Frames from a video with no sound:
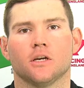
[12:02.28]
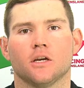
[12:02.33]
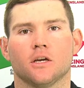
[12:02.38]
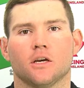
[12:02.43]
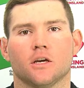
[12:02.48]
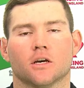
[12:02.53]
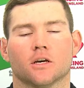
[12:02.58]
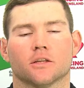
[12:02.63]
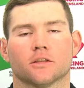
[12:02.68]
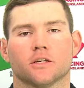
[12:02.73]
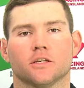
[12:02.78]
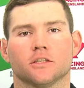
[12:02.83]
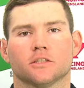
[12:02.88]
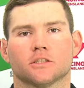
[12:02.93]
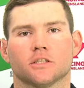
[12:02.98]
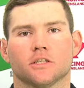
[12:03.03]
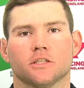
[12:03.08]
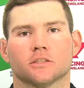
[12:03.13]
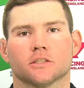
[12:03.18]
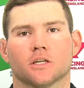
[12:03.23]
I think
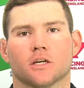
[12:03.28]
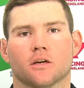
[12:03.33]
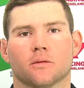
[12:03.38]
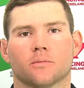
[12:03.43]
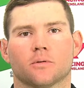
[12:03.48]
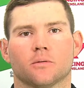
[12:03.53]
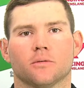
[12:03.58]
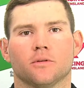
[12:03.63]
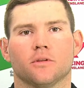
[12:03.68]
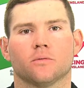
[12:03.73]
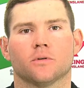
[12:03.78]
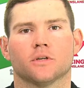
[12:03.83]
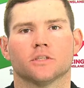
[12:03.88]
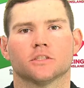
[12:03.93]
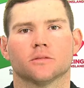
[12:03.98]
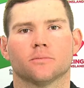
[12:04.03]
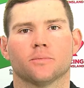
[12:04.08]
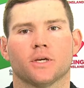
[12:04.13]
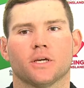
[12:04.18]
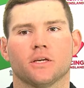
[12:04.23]
she's probably the one
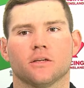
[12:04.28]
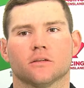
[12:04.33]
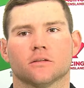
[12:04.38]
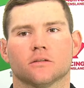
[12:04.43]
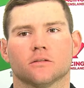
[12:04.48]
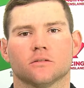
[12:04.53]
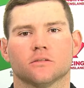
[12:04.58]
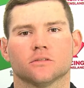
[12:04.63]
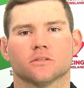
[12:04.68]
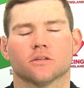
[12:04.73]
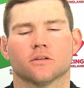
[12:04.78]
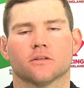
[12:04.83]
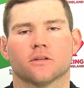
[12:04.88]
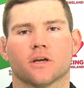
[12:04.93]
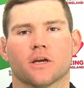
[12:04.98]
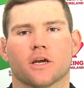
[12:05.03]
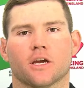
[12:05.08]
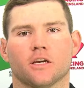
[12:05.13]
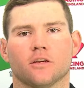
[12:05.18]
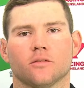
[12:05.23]
to beat, and also the
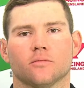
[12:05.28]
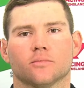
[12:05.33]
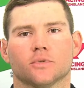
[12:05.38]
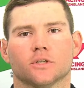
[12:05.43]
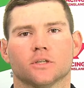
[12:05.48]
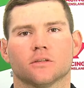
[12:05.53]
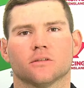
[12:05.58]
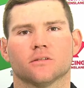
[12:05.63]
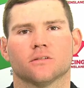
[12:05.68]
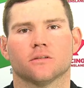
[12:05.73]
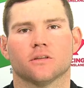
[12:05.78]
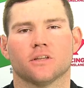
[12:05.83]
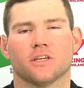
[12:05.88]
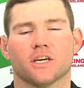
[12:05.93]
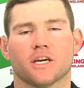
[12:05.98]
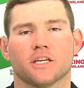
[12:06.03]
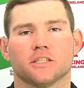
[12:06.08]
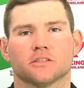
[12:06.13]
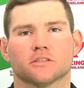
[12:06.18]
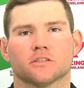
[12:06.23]
8, but the
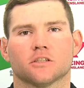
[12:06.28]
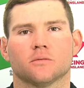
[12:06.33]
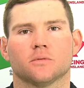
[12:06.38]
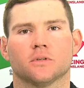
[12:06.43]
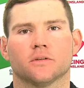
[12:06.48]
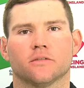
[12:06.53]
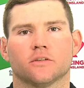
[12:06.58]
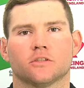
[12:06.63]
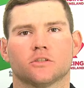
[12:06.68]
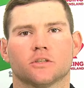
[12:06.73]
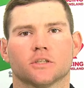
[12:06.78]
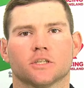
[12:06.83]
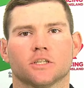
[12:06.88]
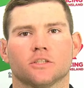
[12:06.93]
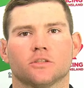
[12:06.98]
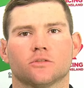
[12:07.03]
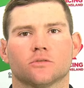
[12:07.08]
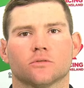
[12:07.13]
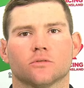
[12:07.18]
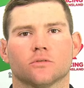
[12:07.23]
8's got a bit of a tricky
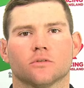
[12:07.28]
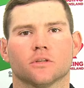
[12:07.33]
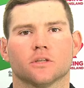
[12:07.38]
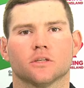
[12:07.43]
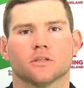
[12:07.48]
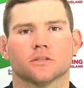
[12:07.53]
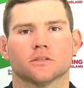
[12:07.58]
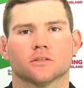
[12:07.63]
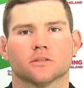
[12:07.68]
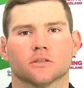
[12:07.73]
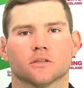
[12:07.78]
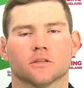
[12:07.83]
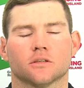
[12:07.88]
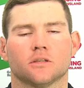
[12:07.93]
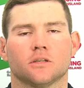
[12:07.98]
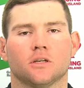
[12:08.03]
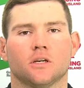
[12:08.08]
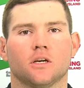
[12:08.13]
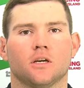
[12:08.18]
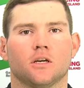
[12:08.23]
draw there, so
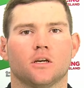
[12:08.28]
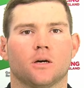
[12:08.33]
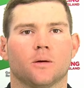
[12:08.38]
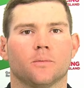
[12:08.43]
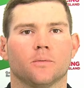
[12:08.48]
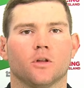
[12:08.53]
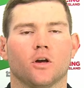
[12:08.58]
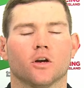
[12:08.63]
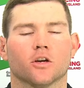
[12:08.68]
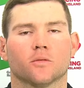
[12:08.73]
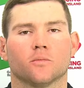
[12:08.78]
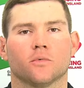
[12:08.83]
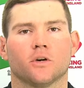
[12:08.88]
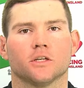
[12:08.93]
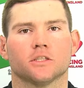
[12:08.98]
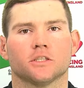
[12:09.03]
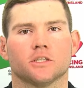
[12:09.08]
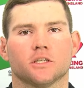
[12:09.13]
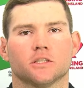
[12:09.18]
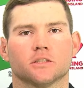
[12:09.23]
I'm liking my
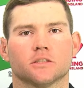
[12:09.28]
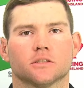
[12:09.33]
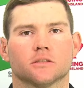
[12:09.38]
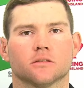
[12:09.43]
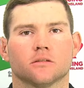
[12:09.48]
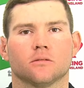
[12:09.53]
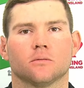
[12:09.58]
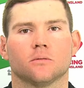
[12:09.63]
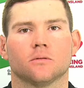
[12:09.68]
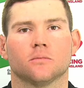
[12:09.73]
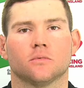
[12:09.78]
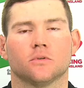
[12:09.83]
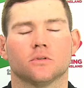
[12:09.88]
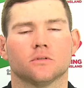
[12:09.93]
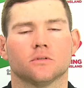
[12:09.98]
chances a little bit more.